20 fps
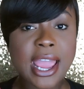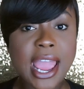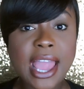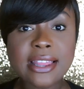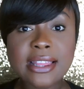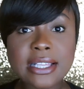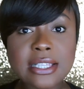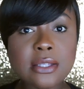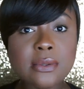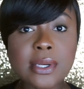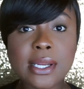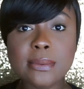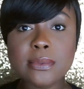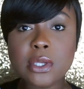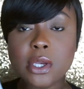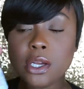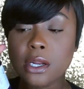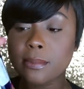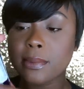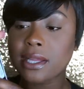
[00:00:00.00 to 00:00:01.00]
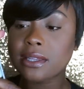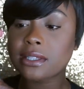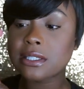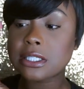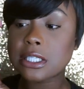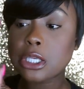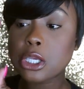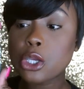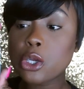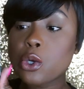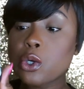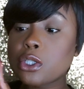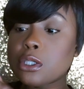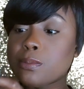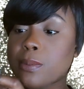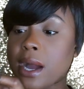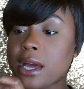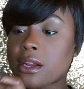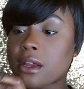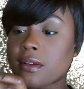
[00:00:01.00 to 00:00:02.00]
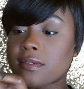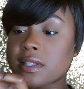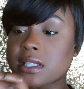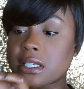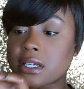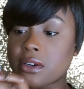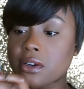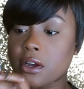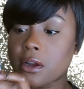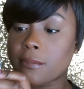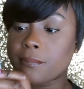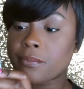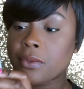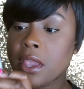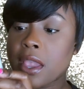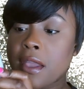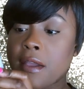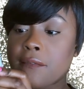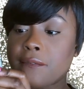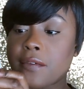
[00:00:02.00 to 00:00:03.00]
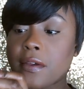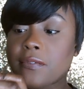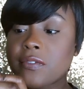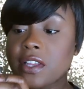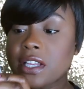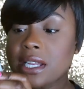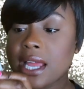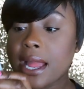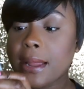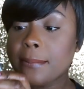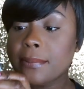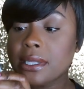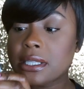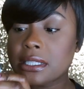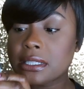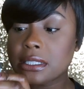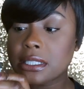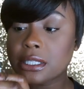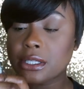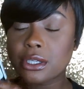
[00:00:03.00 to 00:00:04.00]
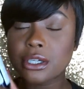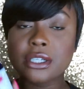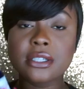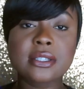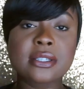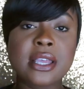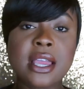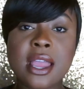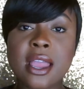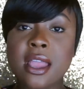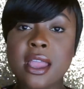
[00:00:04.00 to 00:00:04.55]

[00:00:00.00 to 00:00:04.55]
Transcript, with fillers: And this is what I'm talking about, this huge bottle of serum, 59 milliliters,